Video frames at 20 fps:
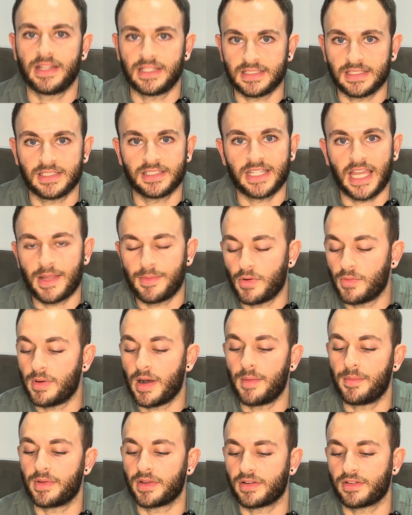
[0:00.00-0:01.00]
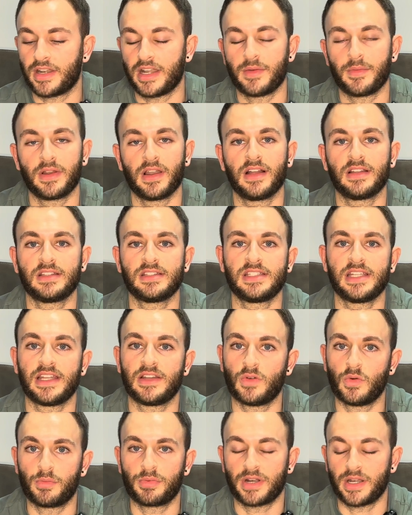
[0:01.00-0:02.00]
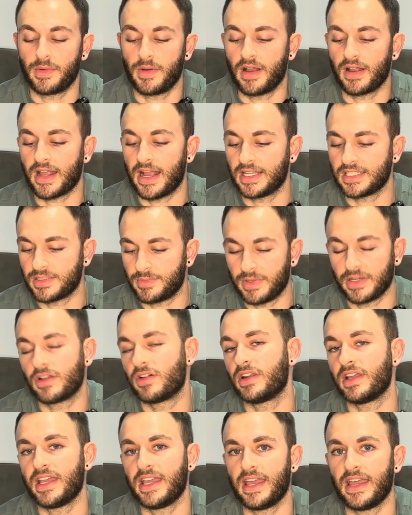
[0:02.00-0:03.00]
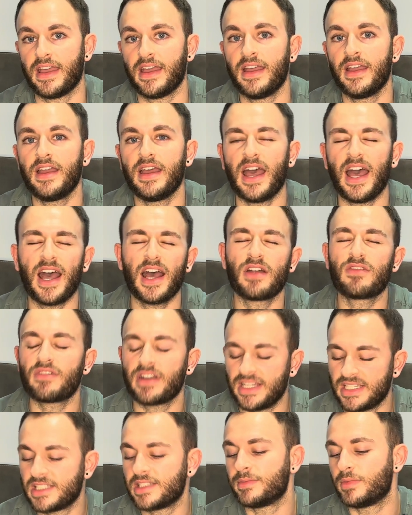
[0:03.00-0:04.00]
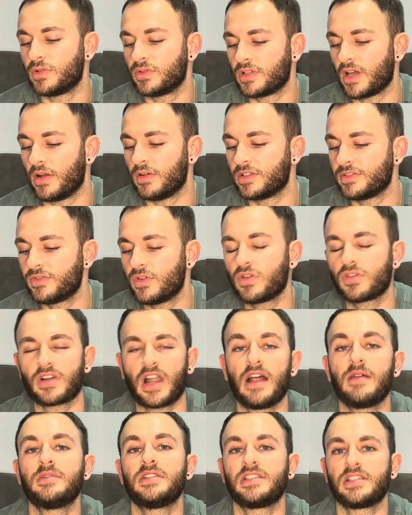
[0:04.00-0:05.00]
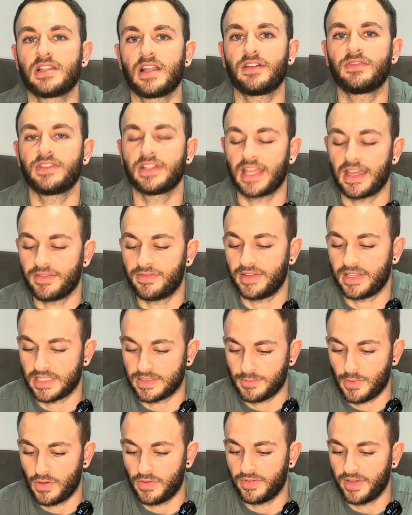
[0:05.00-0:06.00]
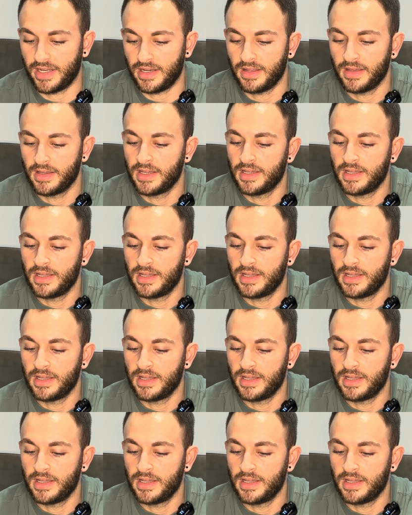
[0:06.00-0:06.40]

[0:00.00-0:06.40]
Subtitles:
It's the staple pump ingredient we like to see in all pre-workouts, and we've got it here at a reasonable dose. 4 grams is enough to get things moving.